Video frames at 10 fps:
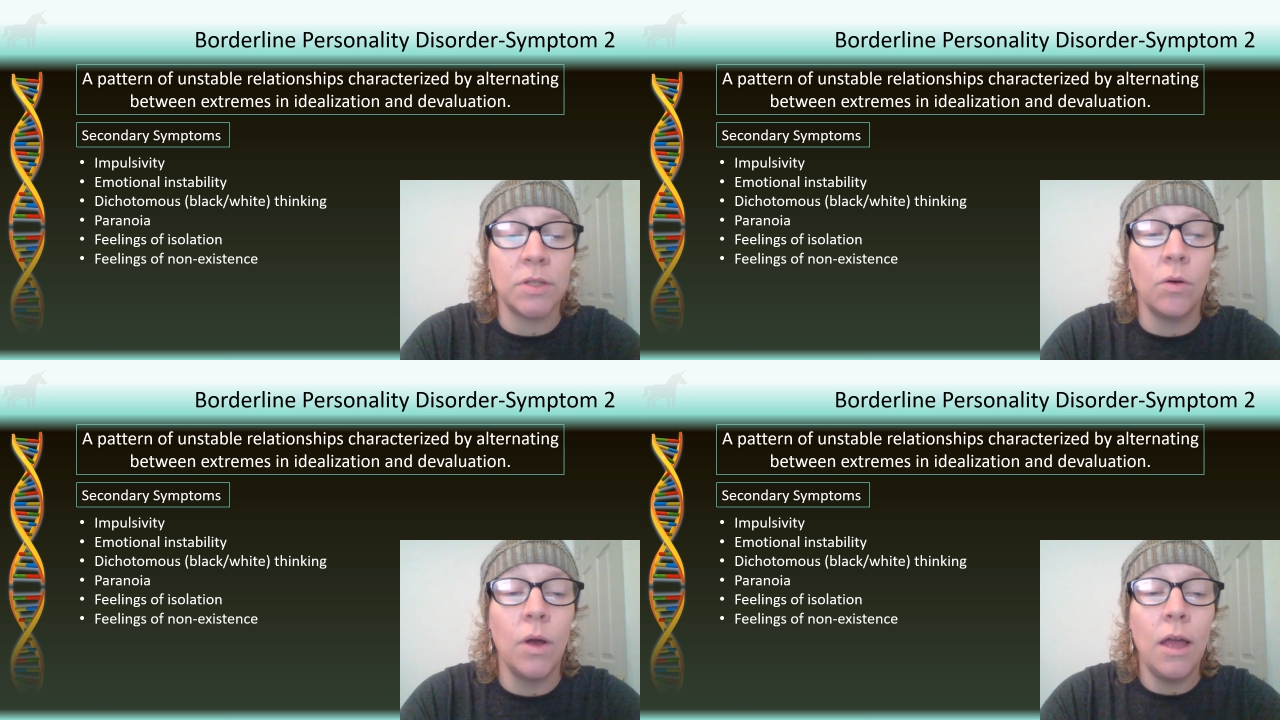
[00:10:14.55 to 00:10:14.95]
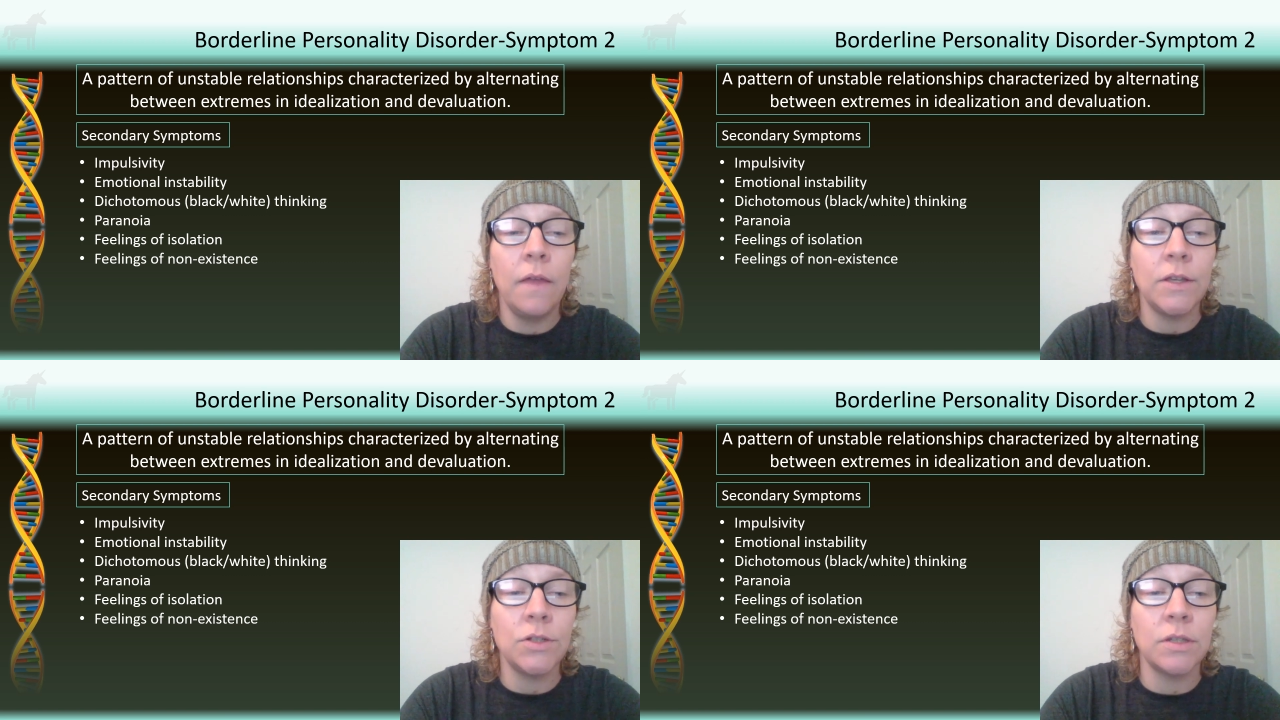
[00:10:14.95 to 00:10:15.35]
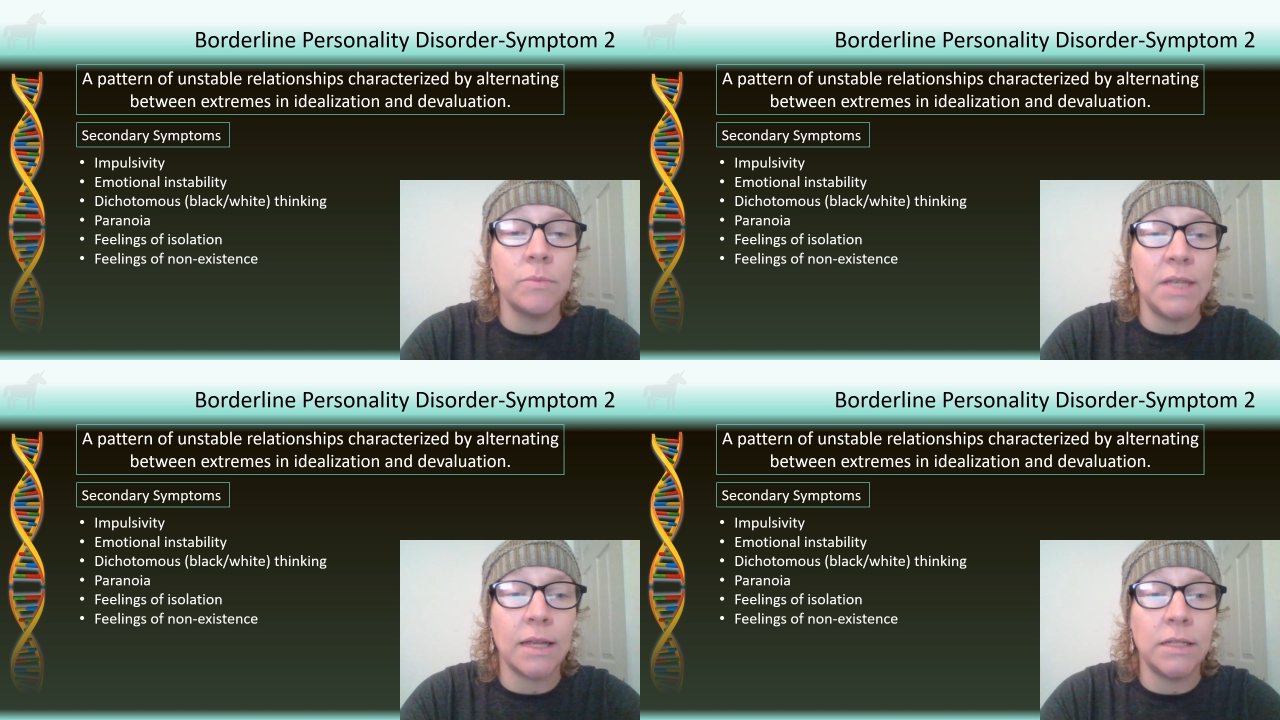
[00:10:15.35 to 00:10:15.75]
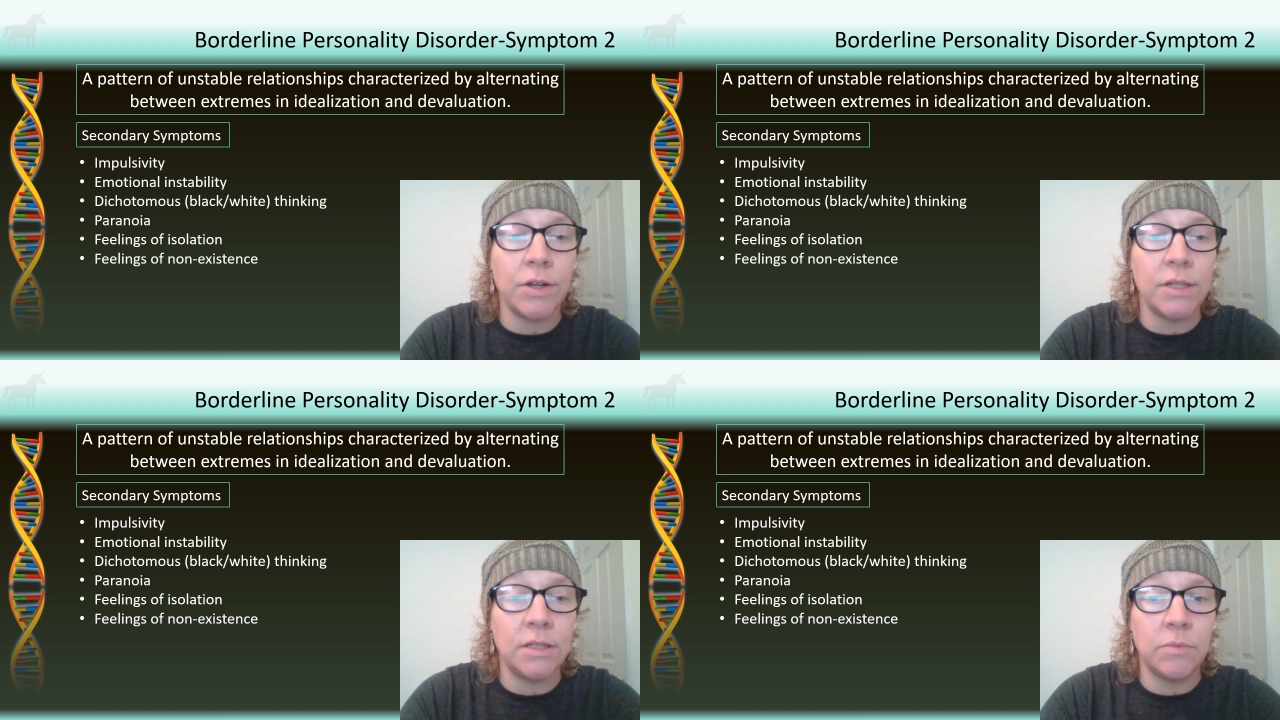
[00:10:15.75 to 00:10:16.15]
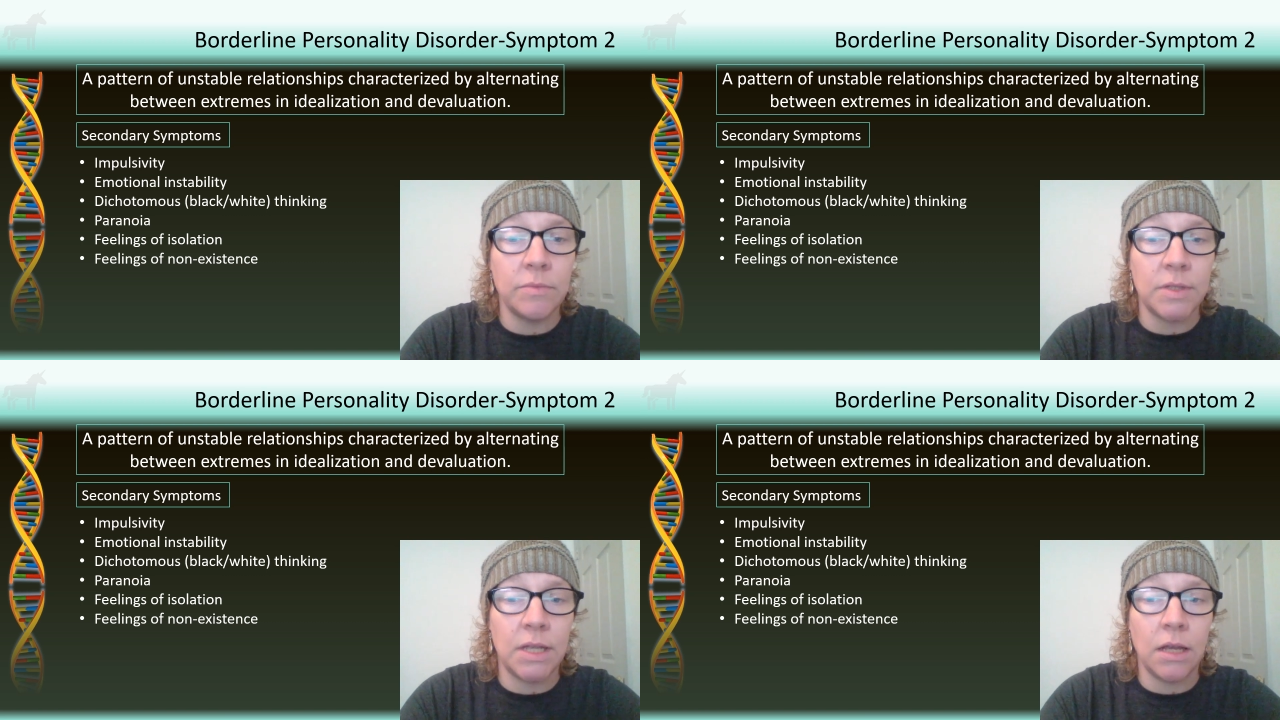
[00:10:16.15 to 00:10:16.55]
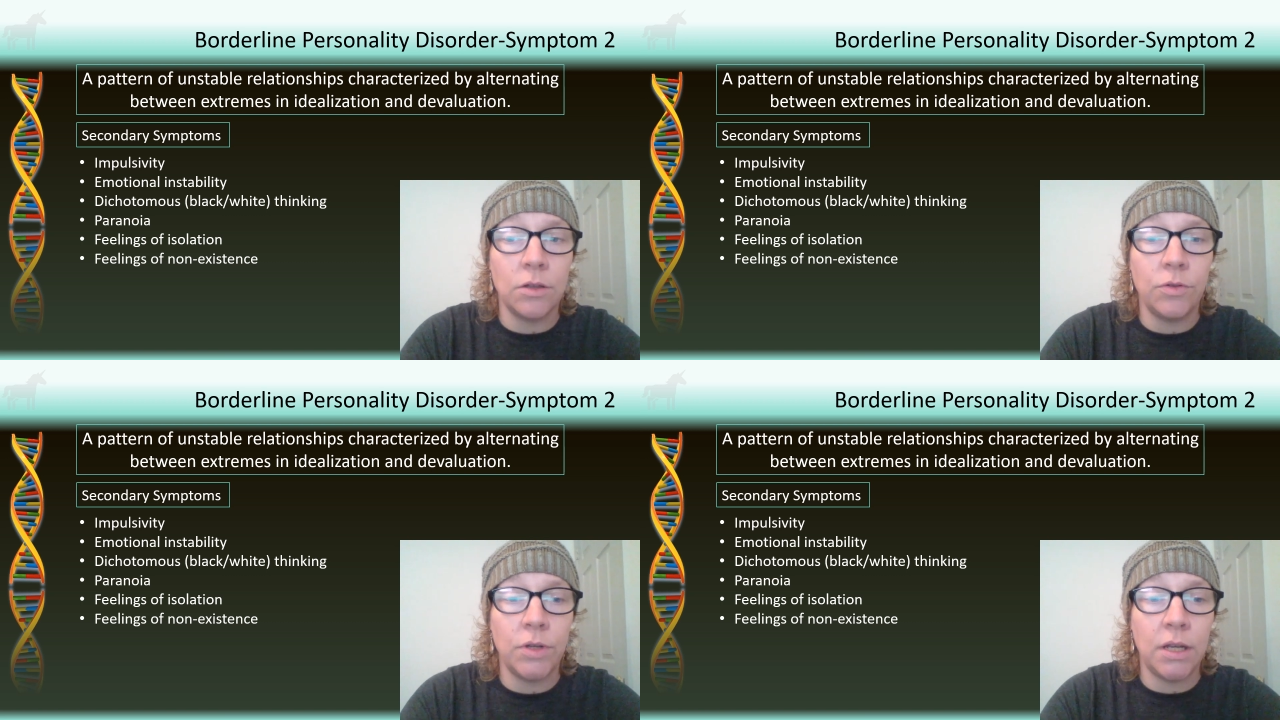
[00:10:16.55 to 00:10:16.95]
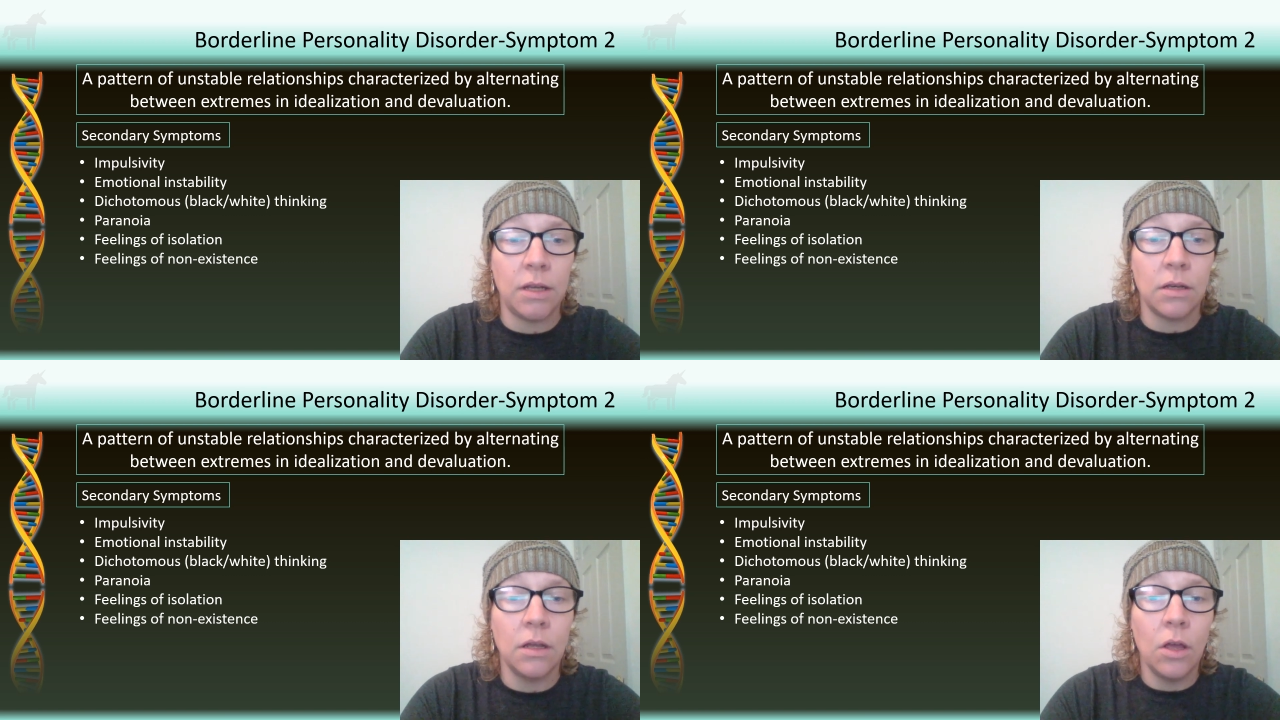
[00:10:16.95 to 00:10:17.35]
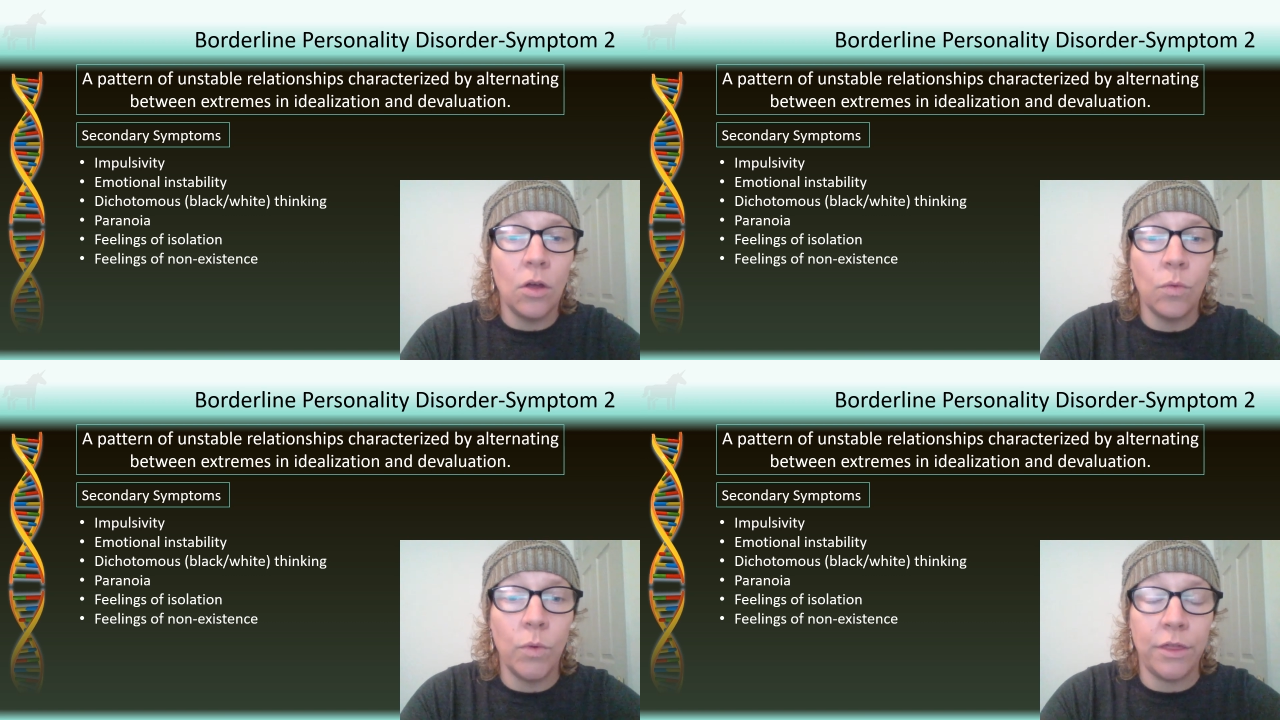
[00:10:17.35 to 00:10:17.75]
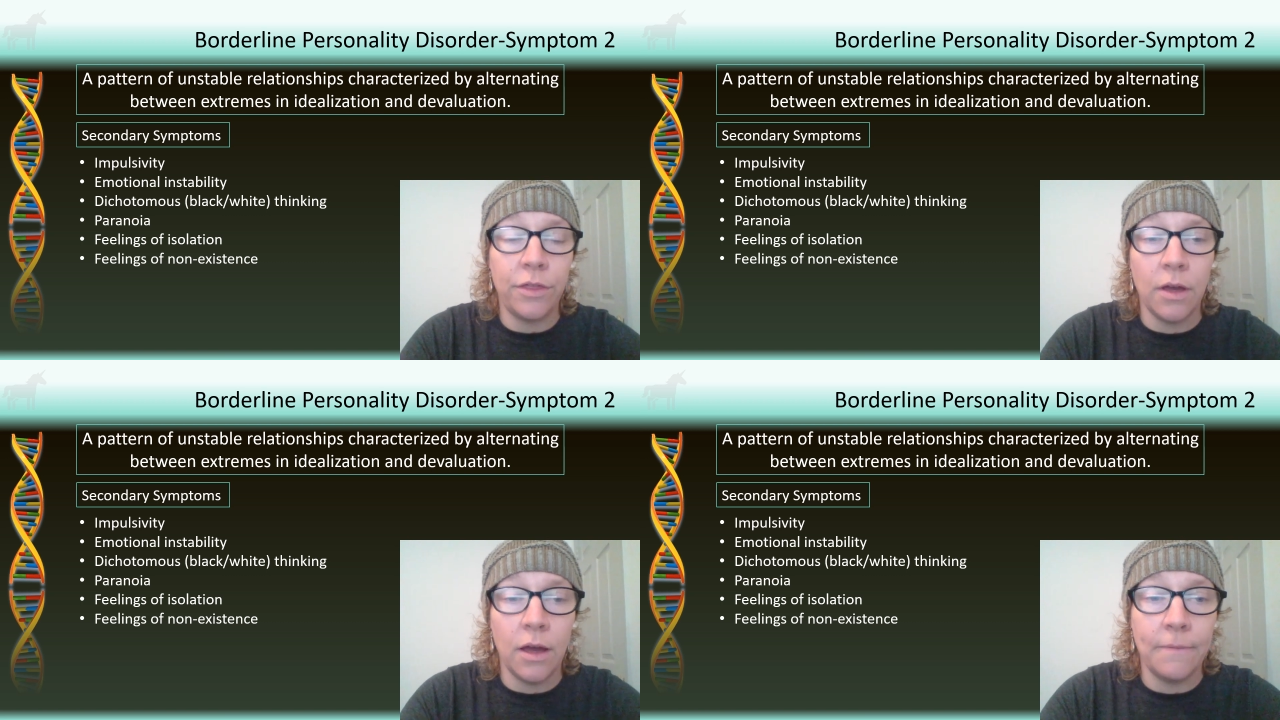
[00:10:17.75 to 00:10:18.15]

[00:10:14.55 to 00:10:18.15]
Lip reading: So these are some secondary symptoms that I included in with